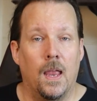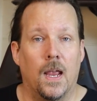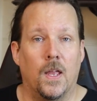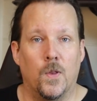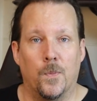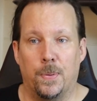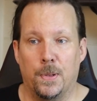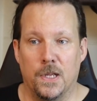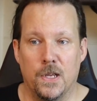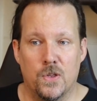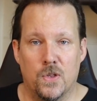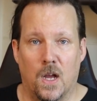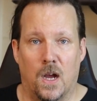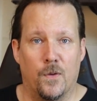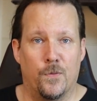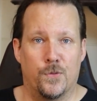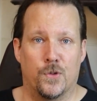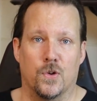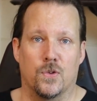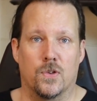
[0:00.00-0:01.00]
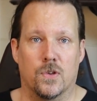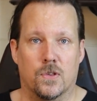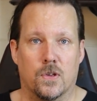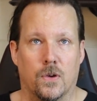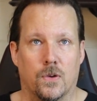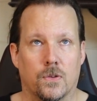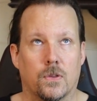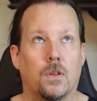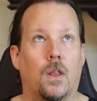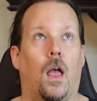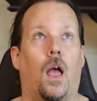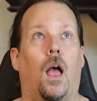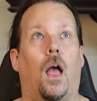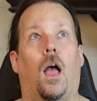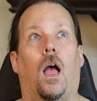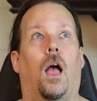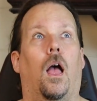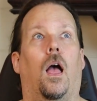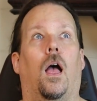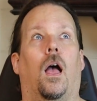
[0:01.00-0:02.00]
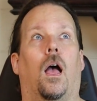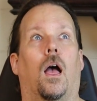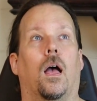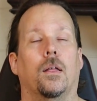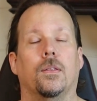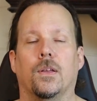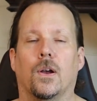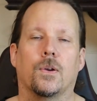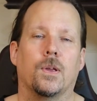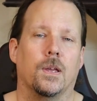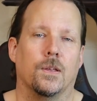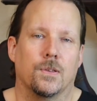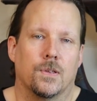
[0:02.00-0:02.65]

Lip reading: And the police officer just goes, okay,